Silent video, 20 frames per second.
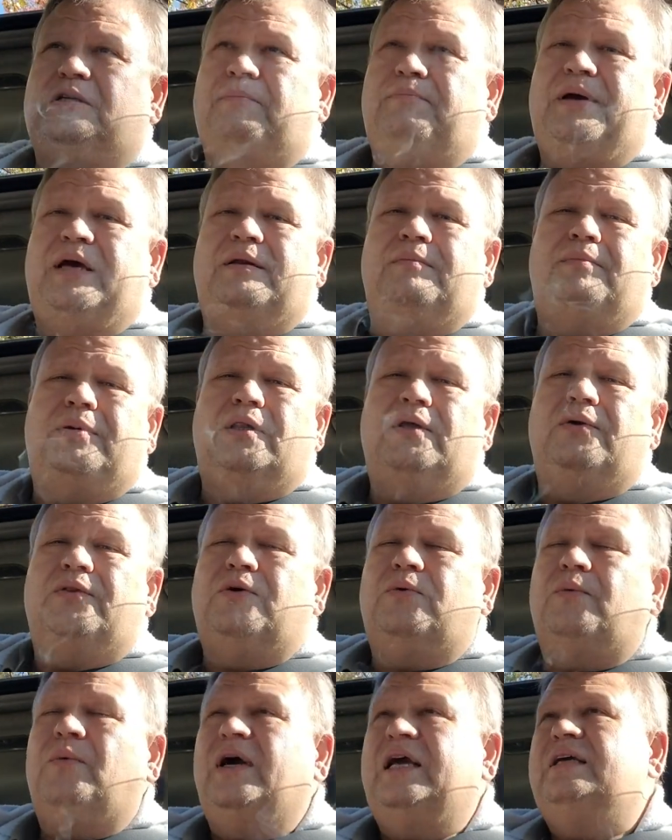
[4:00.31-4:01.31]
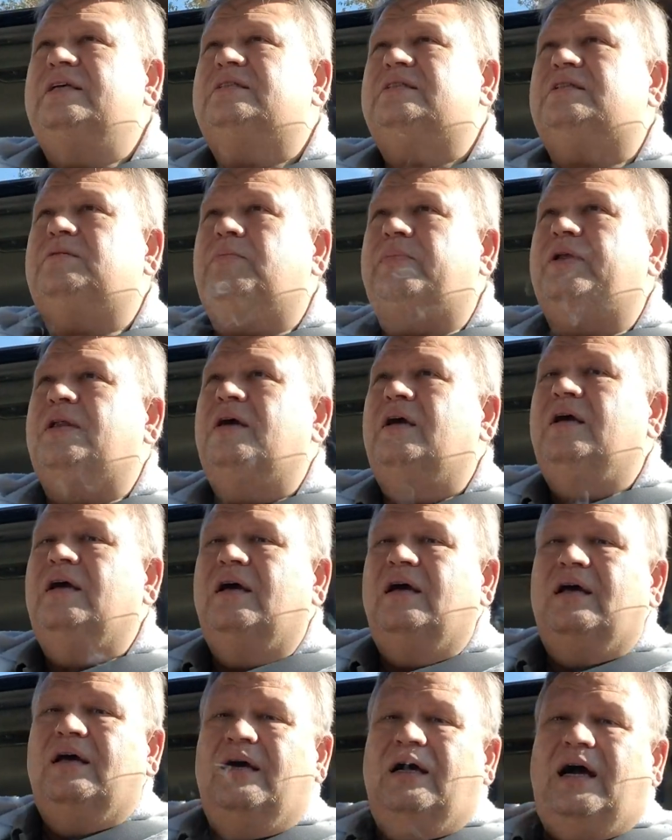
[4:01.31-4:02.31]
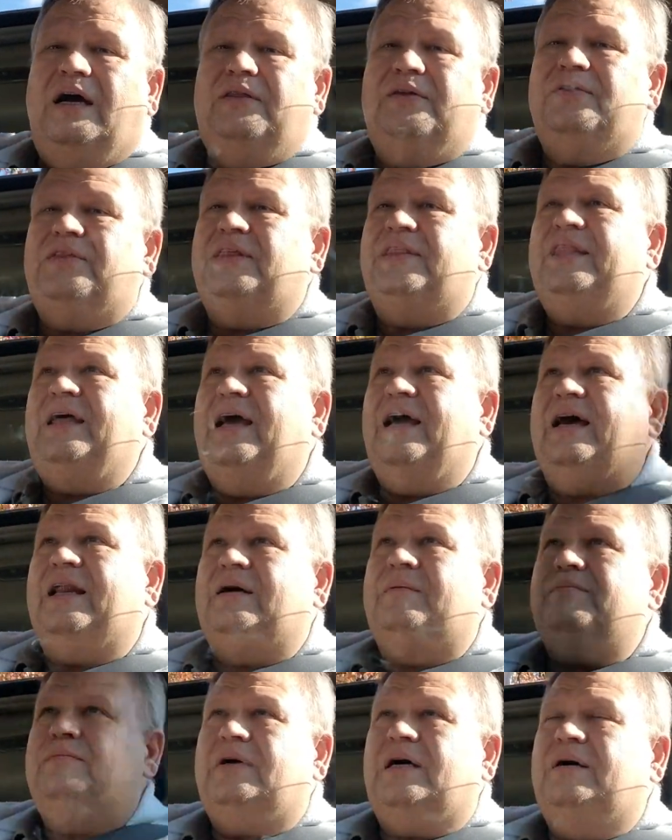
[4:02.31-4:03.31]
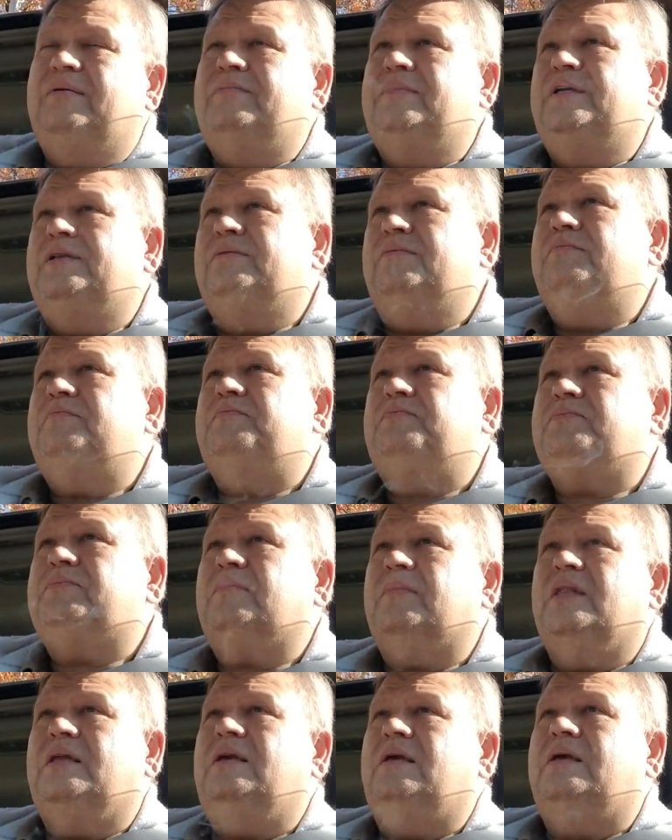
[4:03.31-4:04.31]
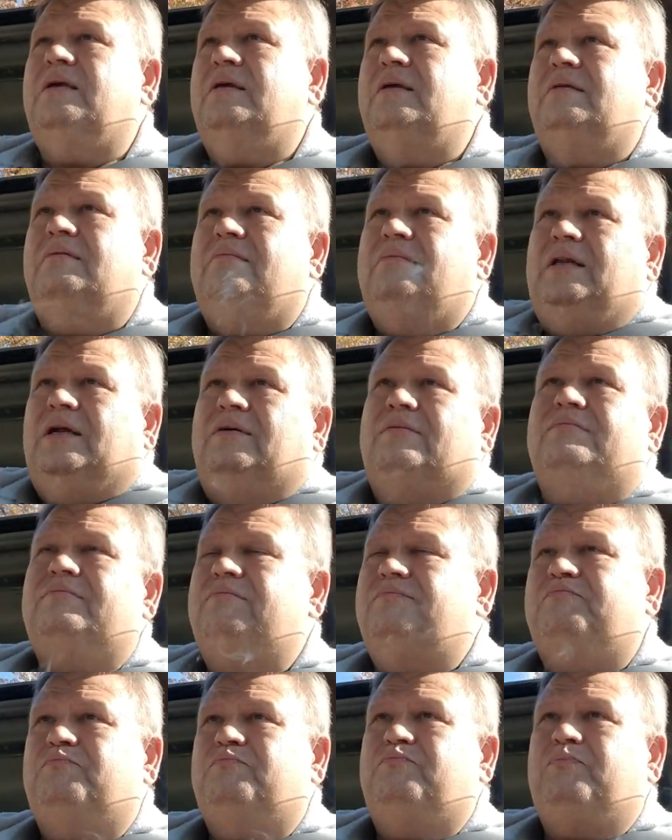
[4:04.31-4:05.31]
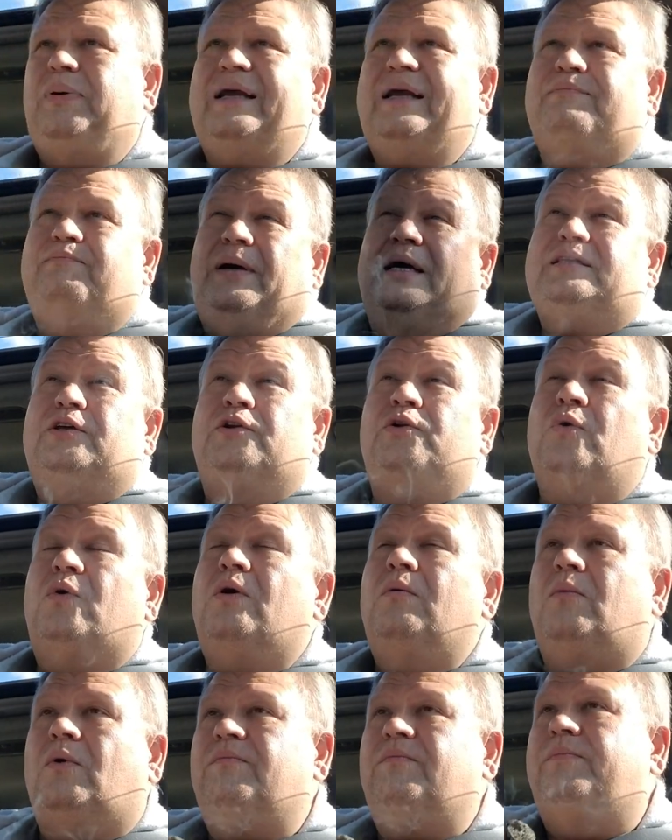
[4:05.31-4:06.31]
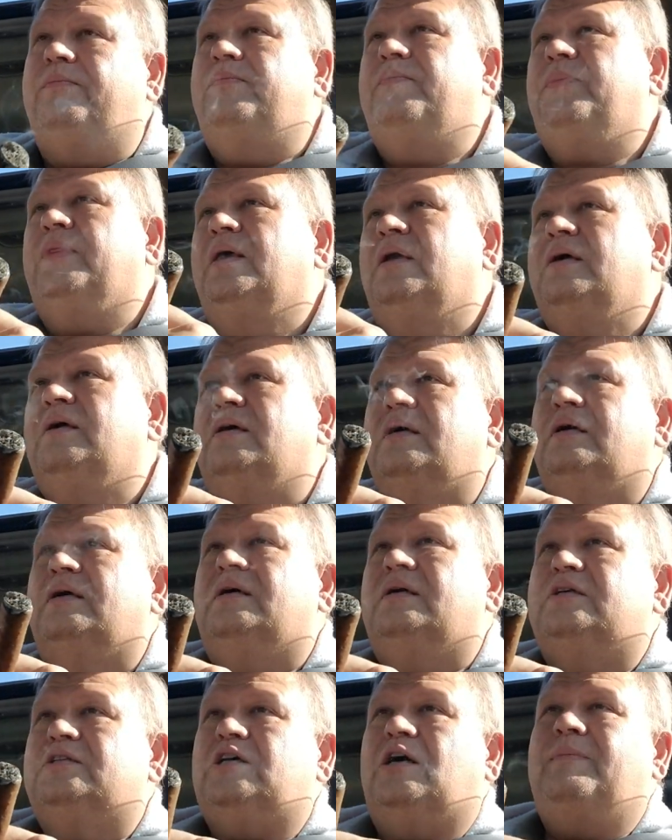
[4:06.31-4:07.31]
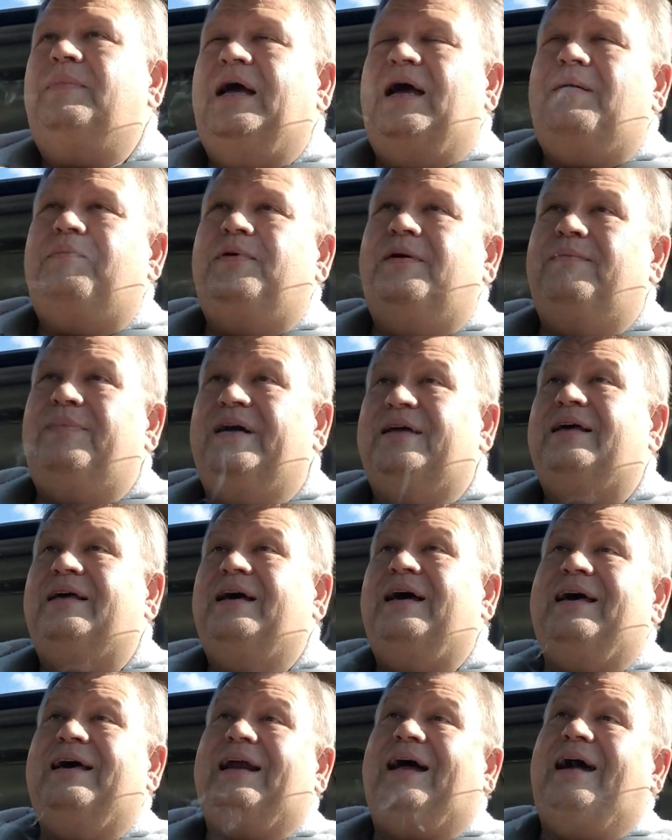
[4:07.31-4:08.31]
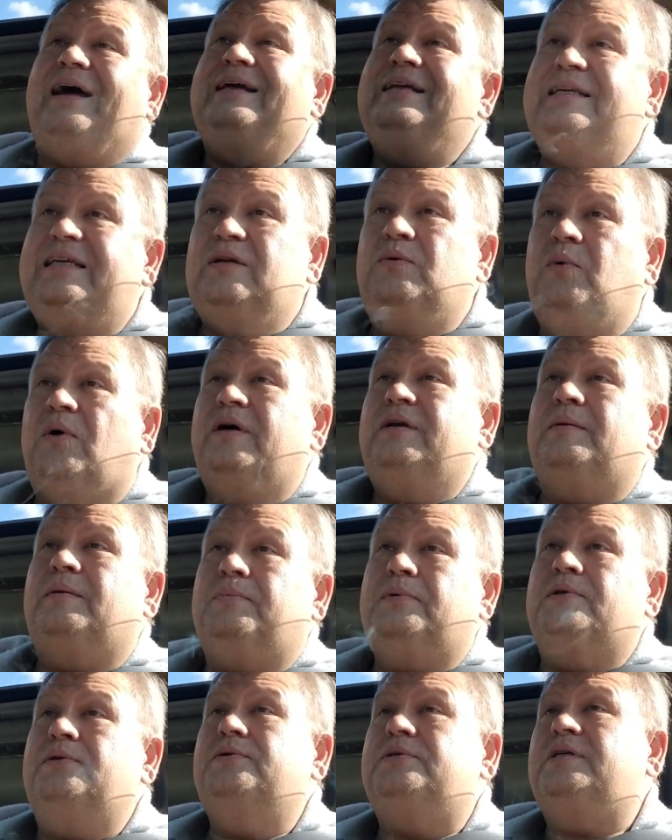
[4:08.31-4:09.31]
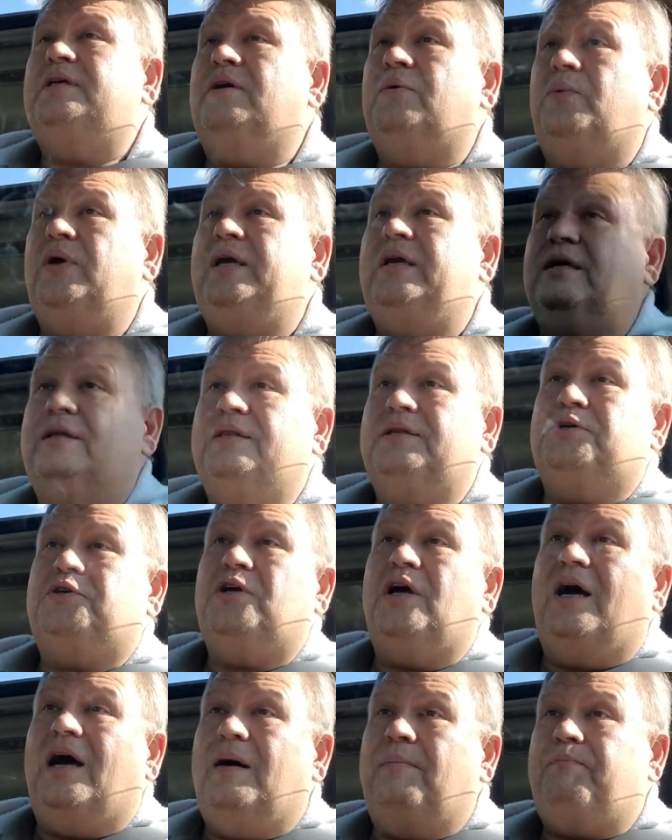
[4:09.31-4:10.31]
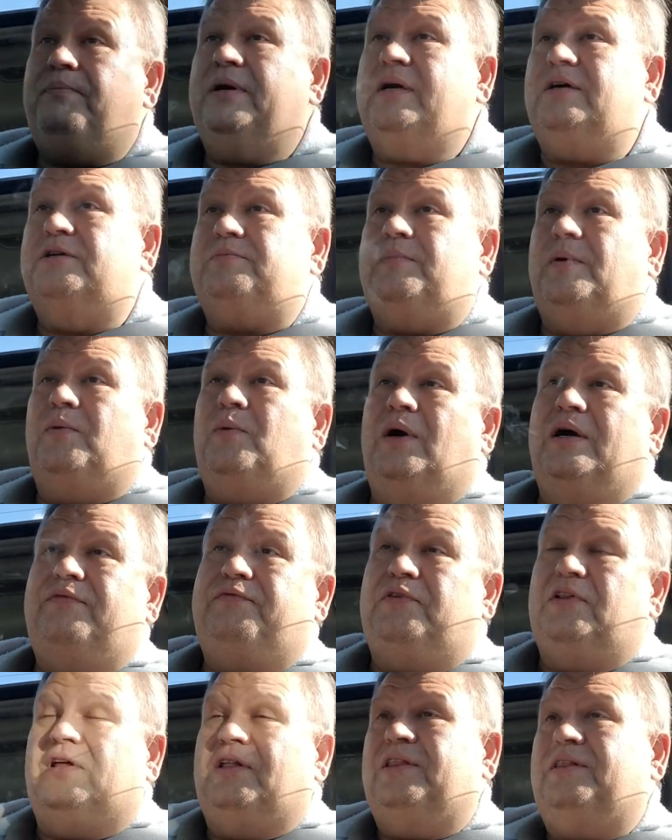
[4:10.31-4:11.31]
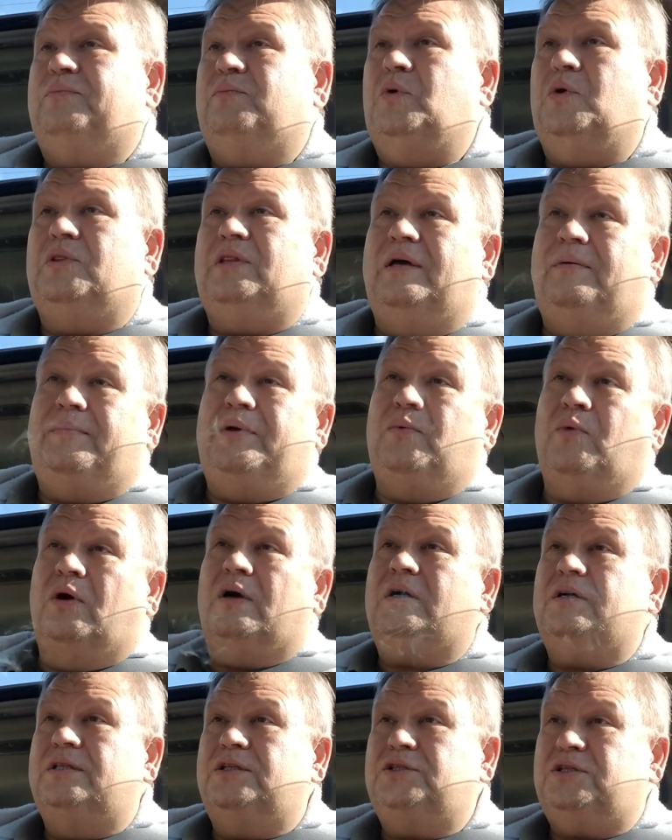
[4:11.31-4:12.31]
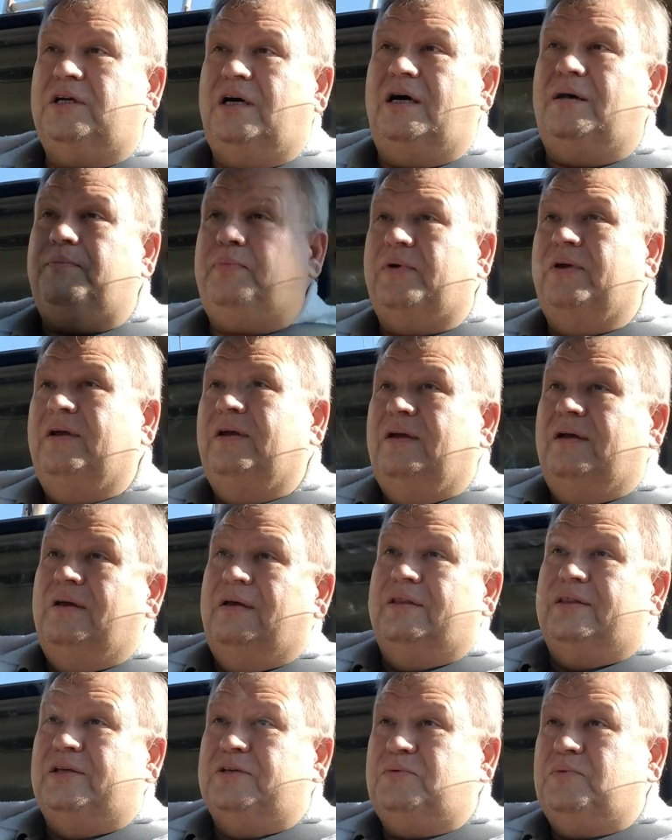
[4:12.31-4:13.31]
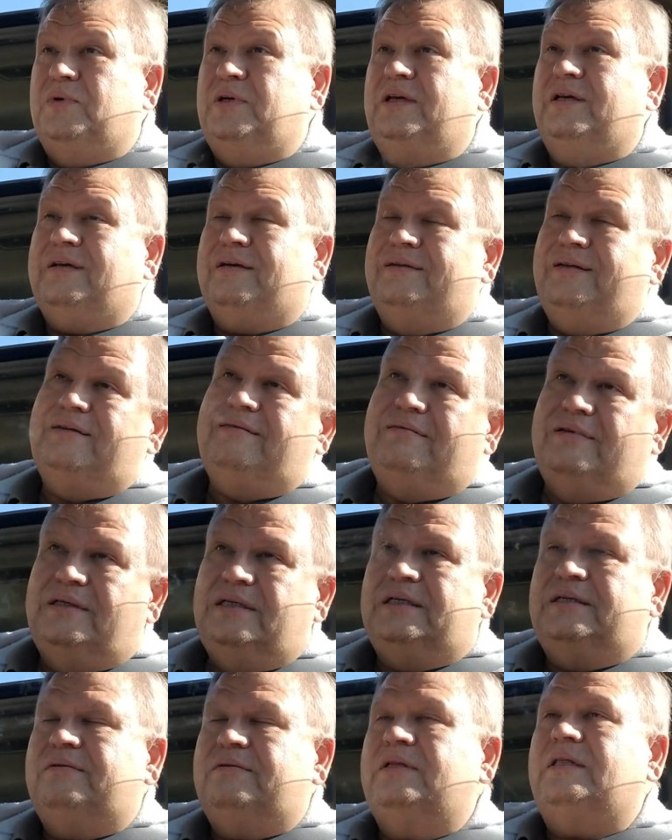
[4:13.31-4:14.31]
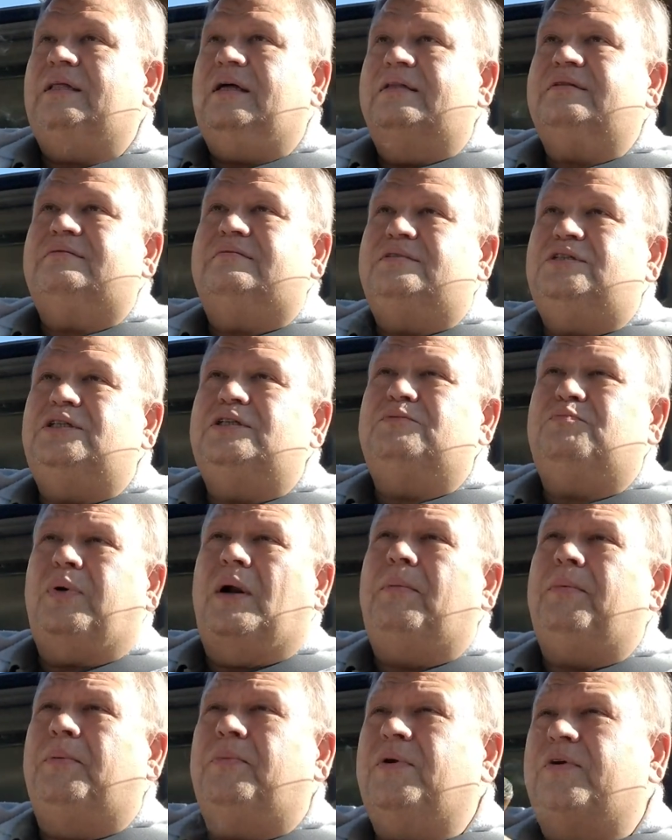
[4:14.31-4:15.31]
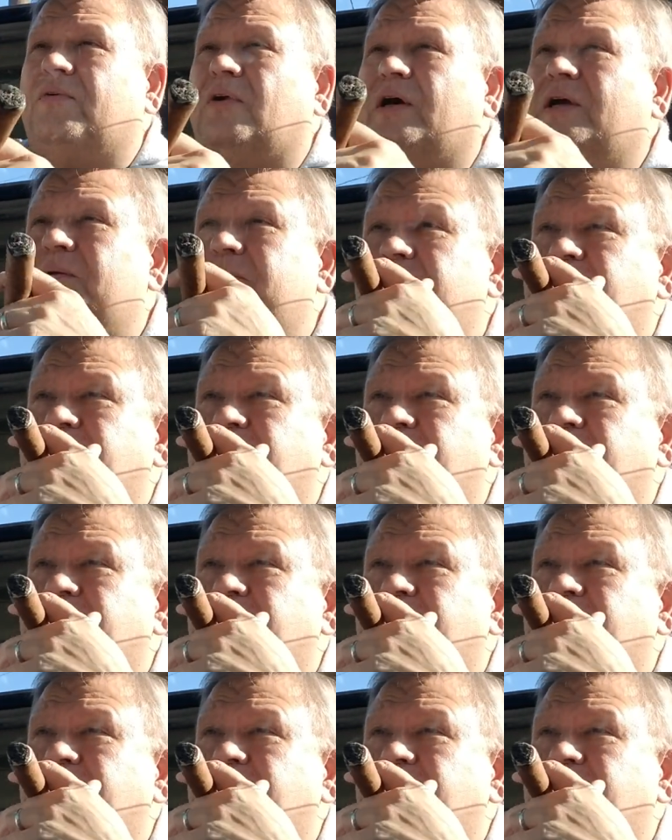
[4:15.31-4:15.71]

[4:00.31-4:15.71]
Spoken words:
bend below the waist, but other than that, I'm in, you know, back to normal. So I'm happy about that. I did wind up losing a week in the shop because my wife won't let me work in the shop this week. And she's probably right.